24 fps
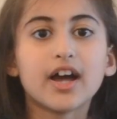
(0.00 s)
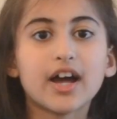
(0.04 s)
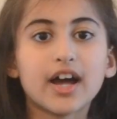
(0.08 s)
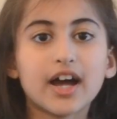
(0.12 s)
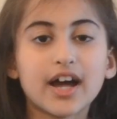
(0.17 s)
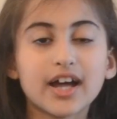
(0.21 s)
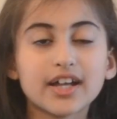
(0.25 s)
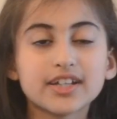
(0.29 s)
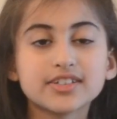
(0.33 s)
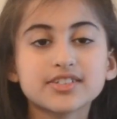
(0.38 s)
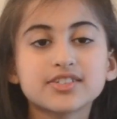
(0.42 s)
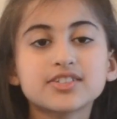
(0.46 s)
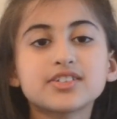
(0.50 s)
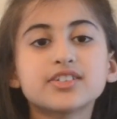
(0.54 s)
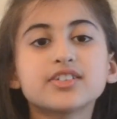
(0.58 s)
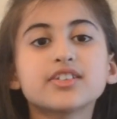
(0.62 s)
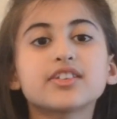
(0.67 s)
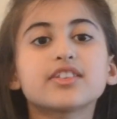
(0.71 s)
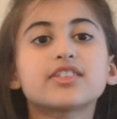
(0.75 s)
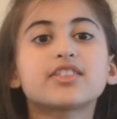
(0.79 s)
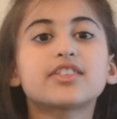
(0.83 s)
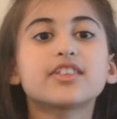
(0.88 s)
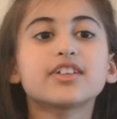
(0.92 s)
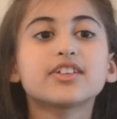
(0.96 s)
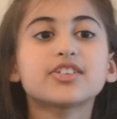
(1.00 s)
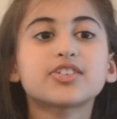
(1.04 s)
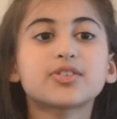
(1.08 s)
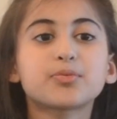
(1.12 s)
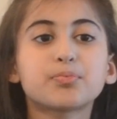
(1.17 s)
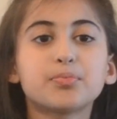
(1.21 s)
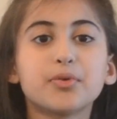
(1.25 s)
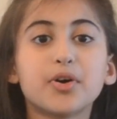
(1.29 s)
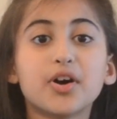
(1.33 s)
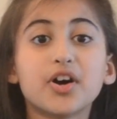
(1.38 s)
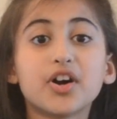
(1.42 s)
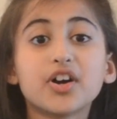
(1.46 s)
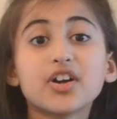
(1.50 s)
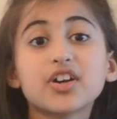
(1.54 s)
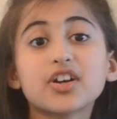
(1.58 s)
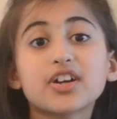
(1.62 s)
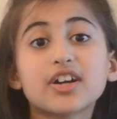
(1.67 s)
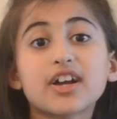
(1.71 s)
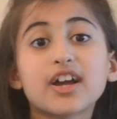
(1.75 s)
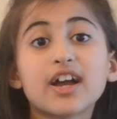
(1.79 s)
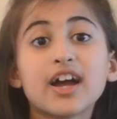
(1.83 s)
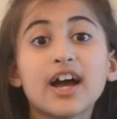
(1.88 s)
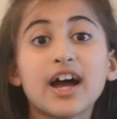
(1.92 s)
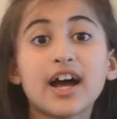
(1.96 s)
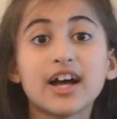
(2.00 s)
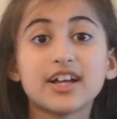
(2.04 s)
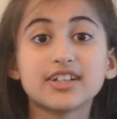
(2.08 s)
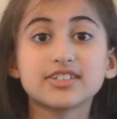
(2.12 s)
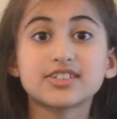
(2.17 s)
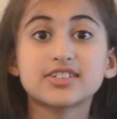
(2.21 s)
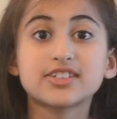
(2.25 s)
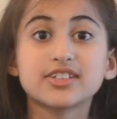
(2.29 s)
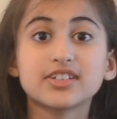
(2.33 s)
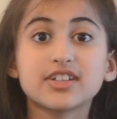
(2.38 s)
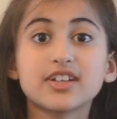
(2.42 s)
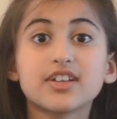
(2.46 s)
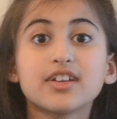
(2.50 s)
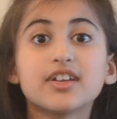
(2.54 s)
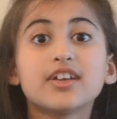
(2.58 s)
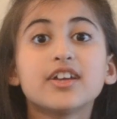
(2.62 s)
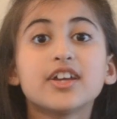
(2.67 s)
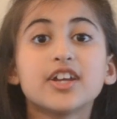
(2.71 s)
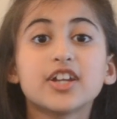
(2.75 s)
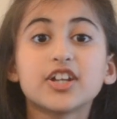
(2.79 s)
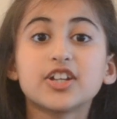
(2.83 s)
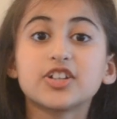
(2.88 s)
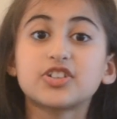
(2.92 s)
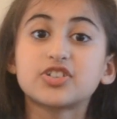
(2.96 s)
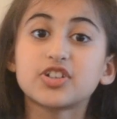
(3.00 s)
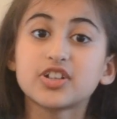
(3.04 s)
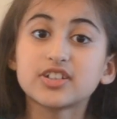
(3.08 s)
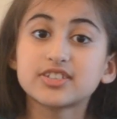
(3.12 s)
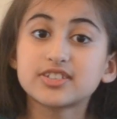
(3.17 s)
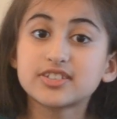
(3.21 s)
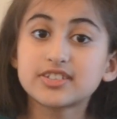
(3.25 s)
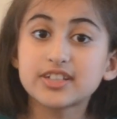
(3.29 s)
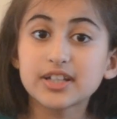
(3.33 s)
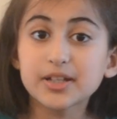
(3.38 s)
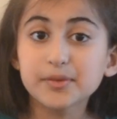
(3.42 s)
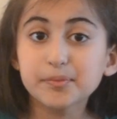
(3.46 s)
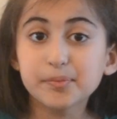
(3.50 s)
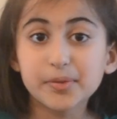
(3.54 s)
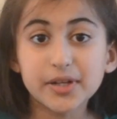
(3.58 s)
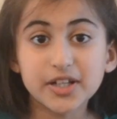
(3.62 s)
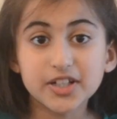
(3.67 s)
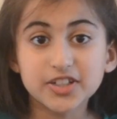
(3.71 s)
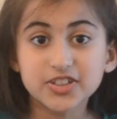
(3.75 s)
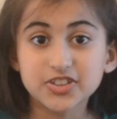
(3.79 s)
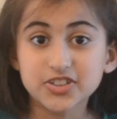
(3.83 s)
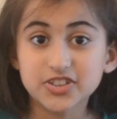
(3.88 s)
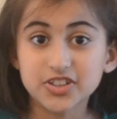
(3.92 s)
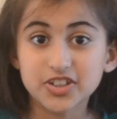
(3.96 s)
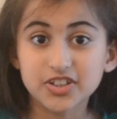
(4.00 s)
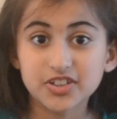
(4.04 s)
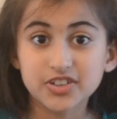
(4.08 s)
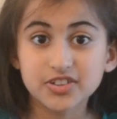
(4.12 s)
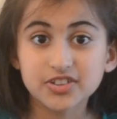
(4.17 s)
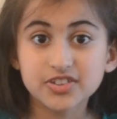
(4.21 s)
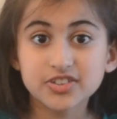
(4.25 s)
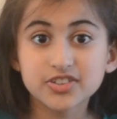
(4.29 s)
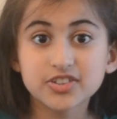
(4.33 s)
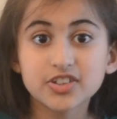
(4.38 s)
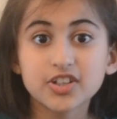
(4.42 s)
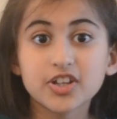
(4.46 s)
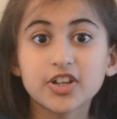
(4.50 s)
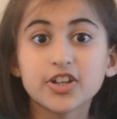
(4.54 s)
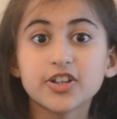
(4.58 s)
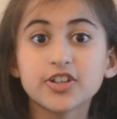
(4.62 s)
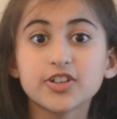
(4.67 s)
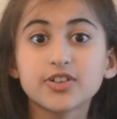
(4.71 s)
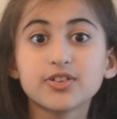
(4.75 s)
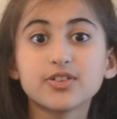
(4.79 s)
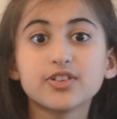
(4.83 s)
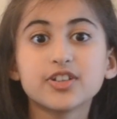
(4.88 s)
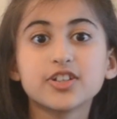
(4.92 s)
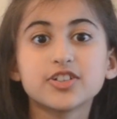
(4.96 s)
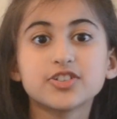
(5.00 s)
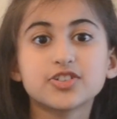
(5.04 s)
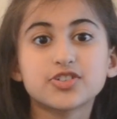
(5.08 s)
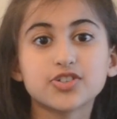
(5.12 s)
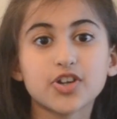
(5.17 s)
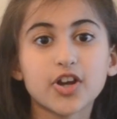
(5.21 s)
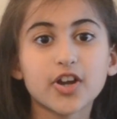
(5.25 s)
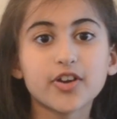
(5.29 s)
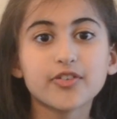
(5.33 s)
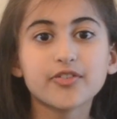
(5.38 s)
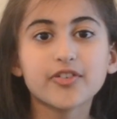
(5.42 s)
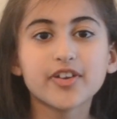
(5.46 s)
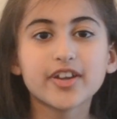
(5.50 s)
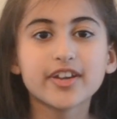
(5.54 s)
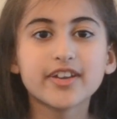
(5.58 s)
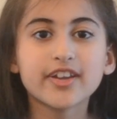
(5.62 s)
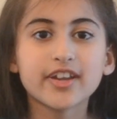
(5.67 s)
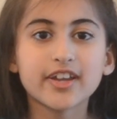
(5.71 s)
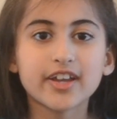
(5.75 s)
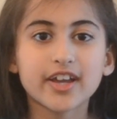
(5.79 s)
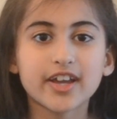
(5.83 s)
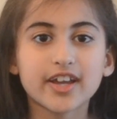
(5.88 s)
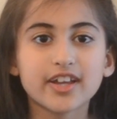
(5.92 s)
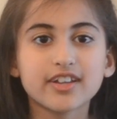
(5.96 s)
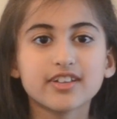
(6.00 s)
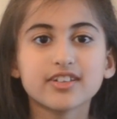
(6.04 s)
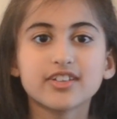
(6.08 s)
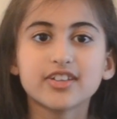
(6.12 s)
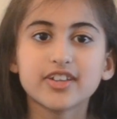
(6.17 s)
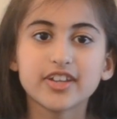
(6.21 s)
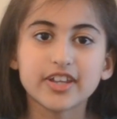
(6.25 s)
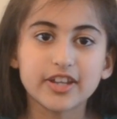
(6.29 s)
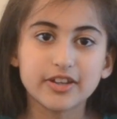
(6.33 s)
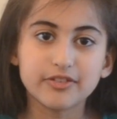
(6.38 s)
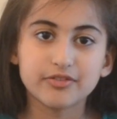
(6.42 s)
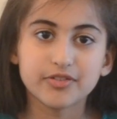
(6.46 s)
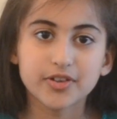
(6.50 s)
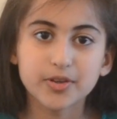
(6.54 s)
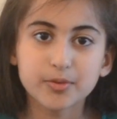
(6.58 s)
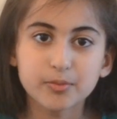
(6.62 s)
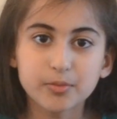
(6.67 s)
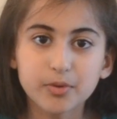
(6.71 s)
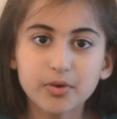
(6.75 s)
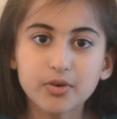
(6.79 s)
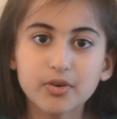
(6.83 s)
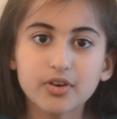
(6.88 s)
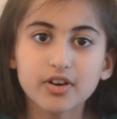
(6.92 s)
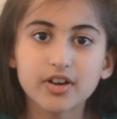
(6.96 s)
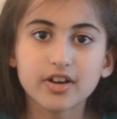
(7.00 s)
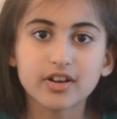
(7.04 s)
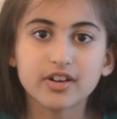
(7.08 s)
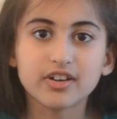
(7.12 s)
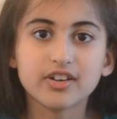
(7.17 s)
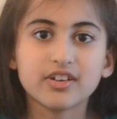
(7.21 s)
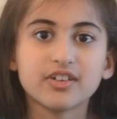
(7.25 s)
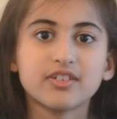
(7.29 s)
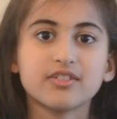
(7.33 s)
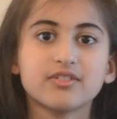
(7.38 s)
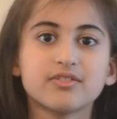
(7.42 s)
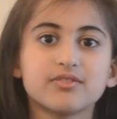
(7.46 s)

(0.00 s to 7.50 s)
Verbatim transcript: As this book has interesting pictures, you'll enjoy reading it even more.